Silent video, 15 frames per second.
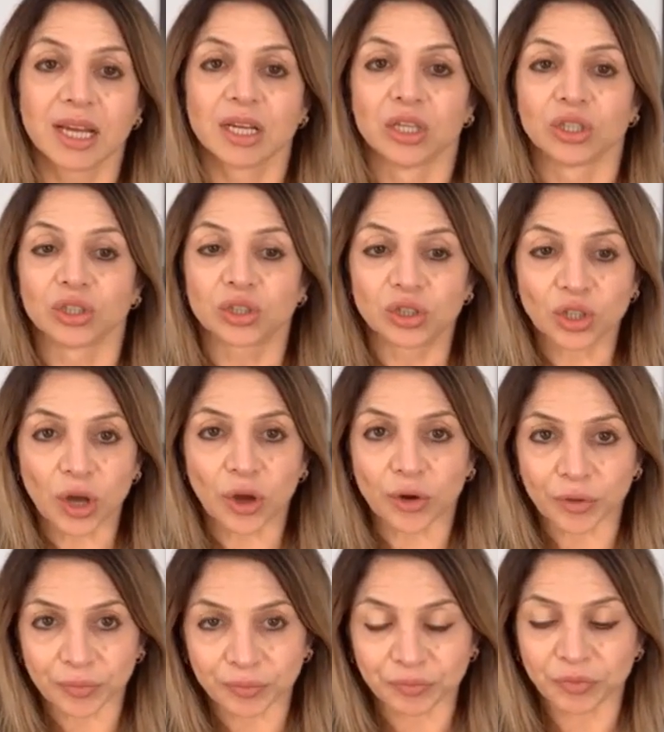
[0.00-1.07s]
So
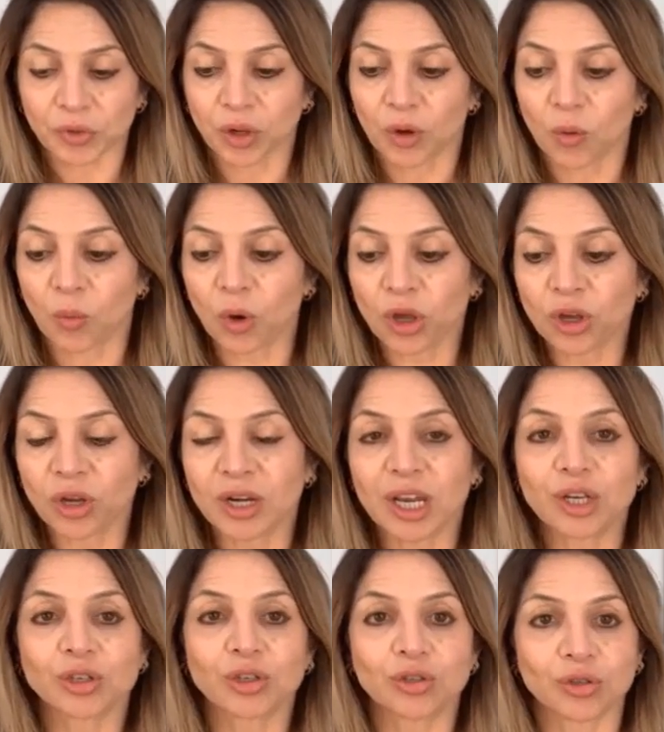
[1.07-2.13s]
what you need
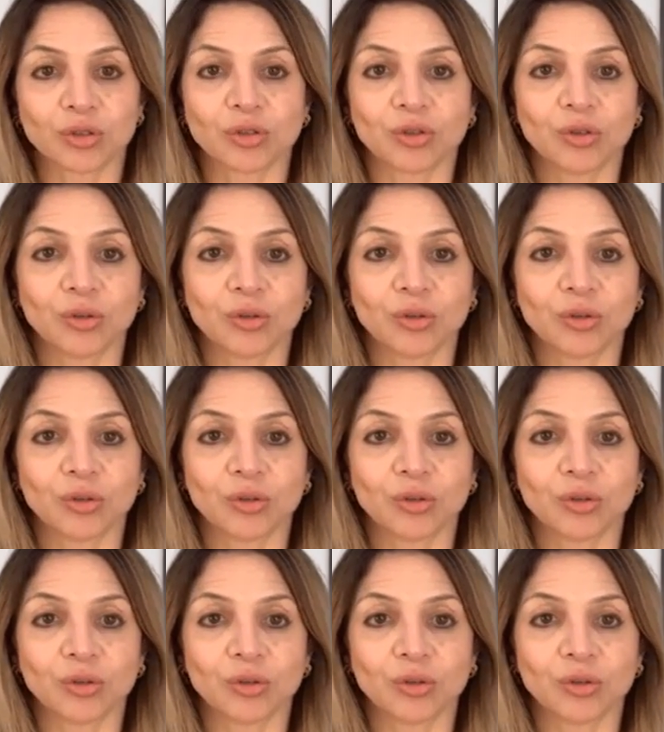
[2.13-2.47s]
to do,